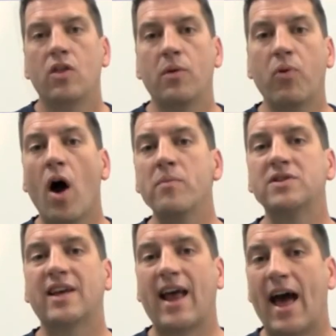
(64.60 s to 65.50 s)
The problem
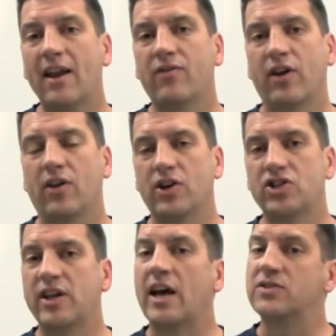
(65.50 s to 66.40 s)
is that attic
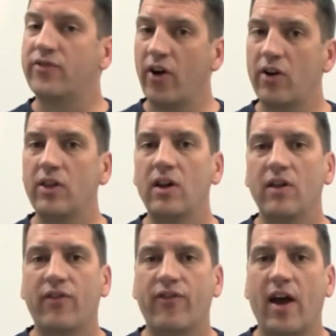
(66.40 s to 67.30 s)
ventilation has very
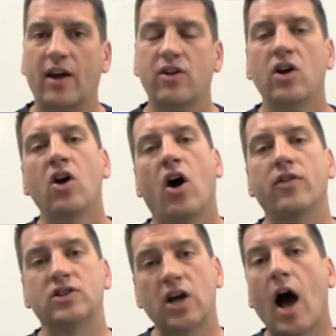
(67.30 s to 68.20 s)
little effect
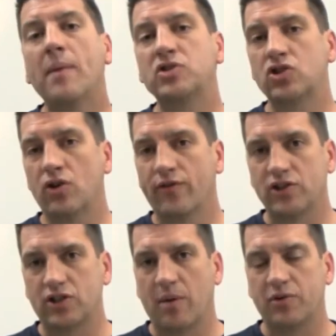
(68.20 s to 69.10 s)
on the top
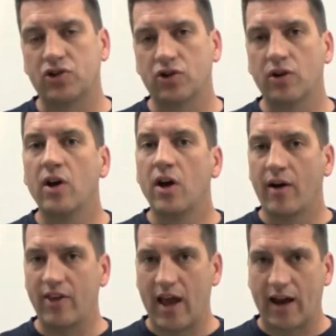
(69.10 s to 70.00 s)
surface temperature
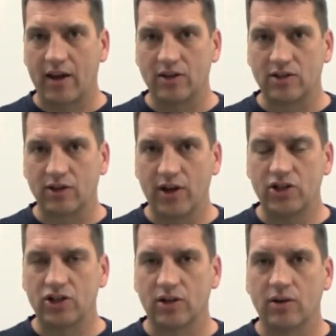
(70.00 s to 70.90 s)
of the attic
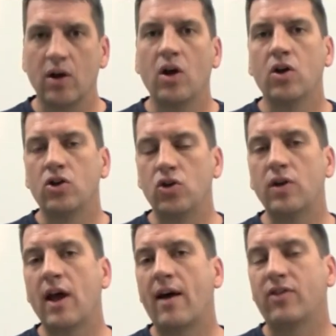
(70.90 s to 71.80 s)
insulation. You
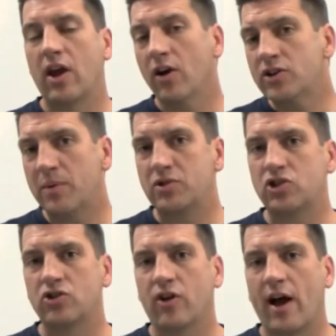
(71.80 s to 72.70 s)
could have the air
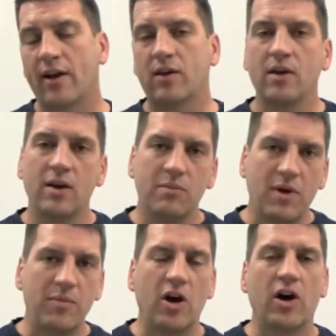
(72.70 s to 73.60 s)
temperature in your attic
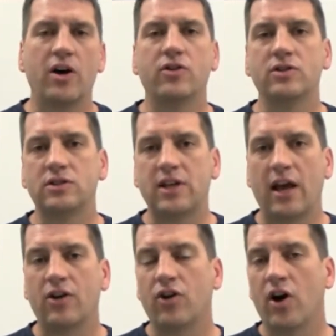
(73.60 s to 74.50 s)
maybe one hundred
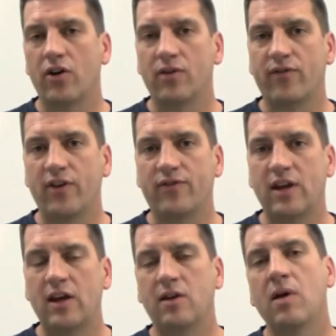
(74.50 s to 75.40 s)
ten or one hundred
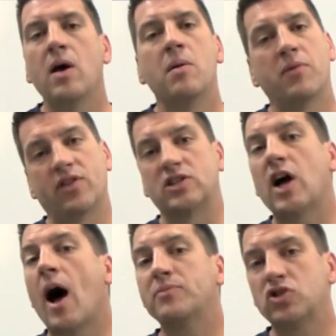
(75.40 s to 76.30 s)
fifteen, but the
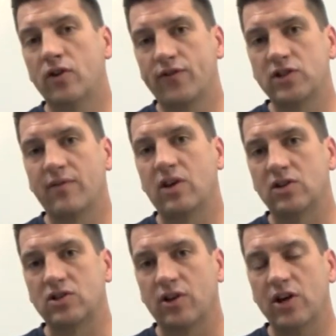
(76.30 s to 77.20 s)
top surface of the
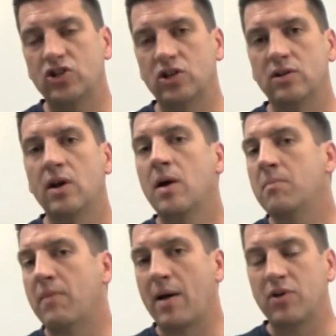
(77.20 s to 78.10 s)
insulation
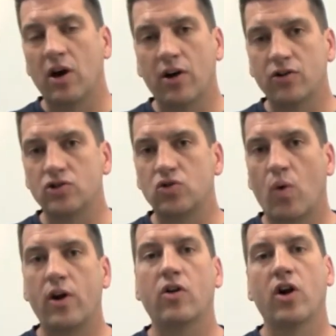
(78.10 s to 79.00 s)
might be one hundred
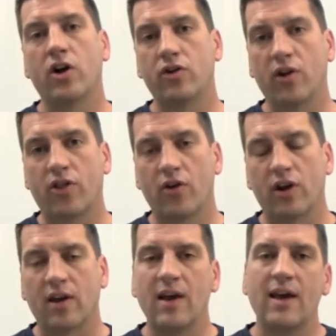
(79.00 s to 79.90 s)
twenty or one hundred
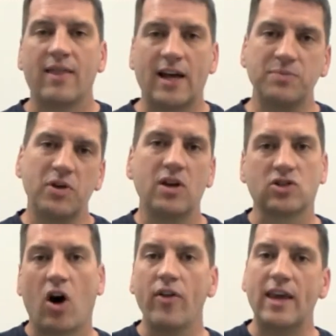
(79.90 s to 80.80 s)
thirty. That's because
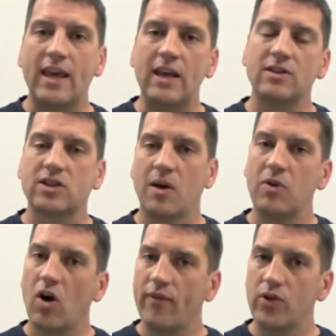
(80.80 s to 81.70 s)
all the heat is
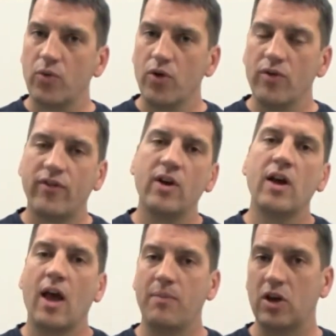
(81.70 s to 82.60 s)
coming off the roof
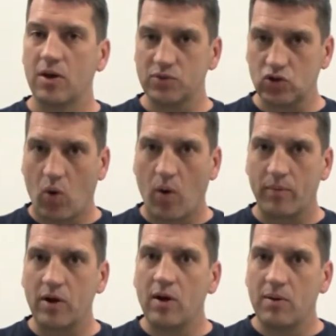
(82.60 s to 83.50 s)
and being
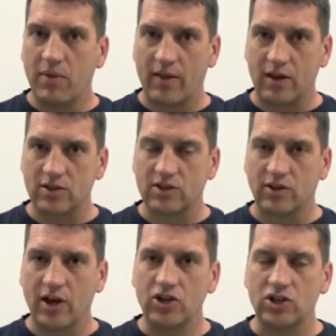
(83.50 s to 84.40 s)
absorbed by the
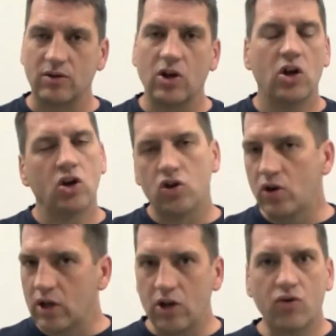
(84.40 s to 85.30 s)
insulation. You
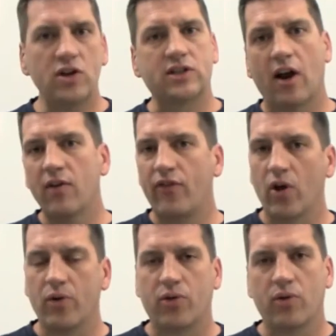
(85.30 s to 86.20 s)
can increase
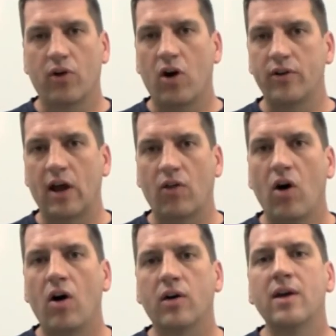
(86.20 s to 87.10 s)
airflow through there all day
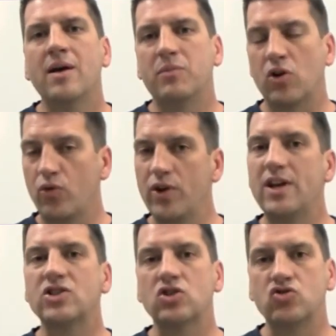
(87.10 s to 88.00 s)
long, but it really
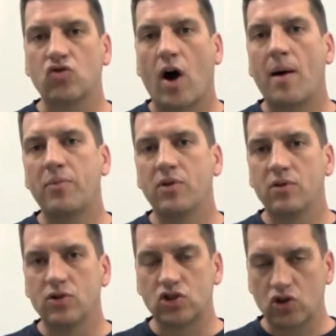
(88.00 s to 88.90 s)
doesn't drop
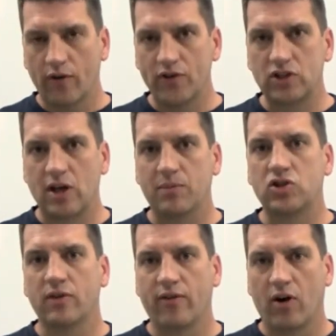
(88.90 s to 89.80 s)
the surface
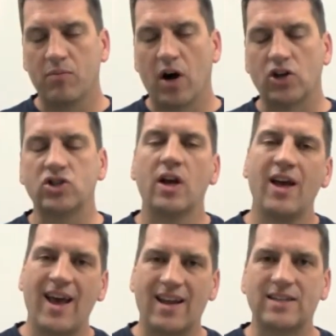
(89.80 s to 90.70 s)
temperature very much.
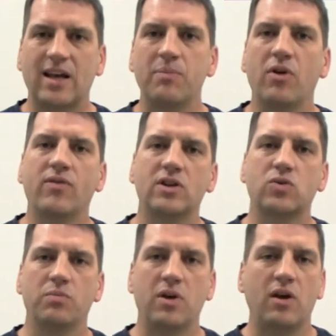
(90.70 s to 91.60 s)
An example of
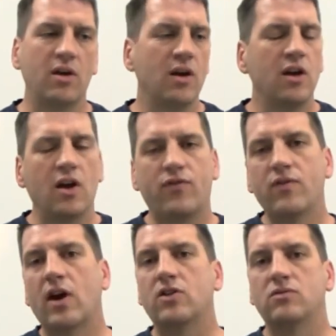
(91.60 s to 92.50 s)
this would be if
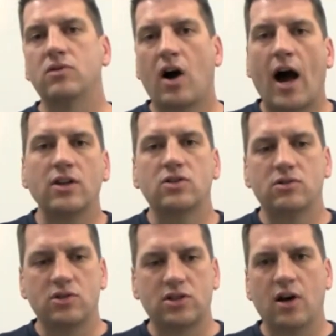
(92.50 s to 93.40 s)
you've got a hot
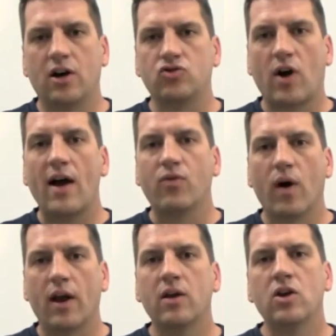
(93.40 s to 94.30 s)
uh,
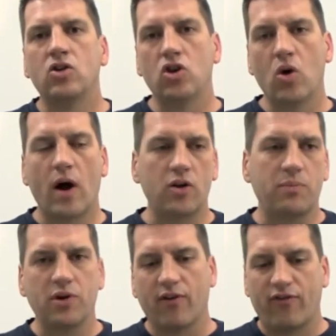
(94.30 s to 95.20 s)
driveway. You go out and you
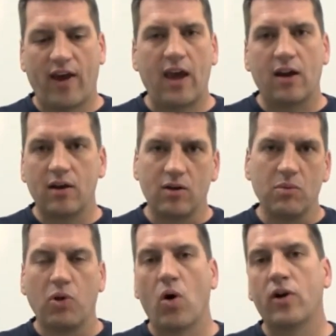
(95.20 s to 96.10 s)
put a fan and
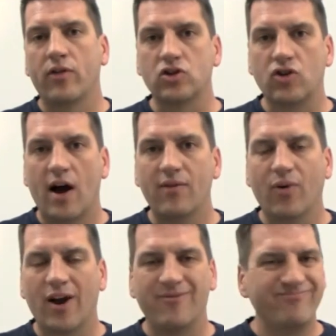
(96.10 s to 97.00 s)
you blow it on the
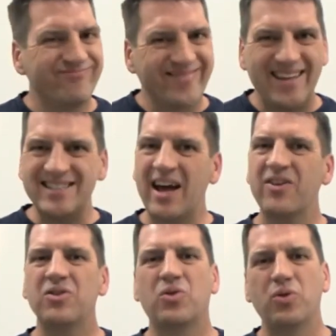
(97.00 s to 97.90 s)
driveway, it's not
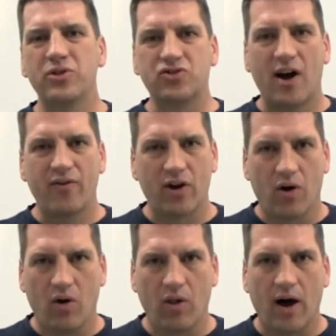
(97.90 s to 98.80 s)
going to cool the driveway
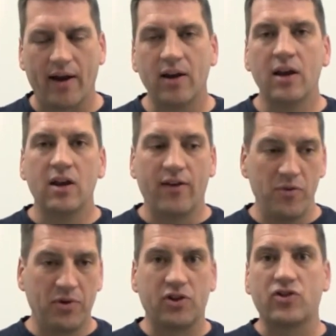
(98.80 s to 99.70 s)
a whole lot. If
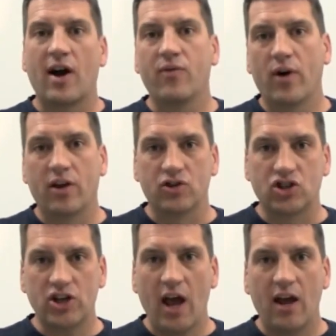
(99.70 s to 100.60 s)
you put the driveway in the
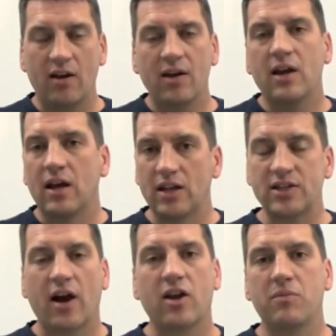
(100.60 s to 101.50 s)
shade, it's
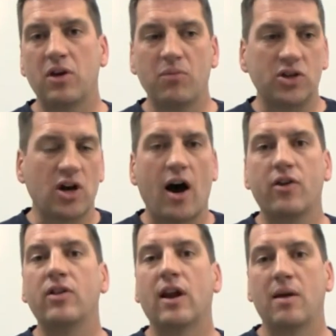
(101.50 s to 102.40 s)
not going to be much
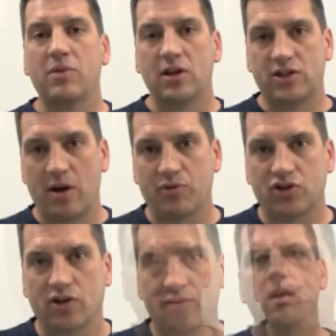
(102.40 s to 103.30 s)
hotter than ambient
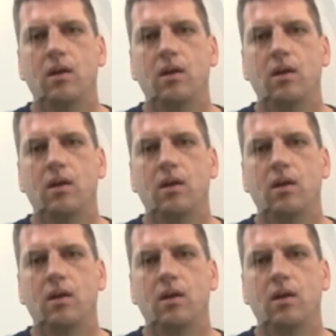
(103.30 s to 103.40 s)
temperature.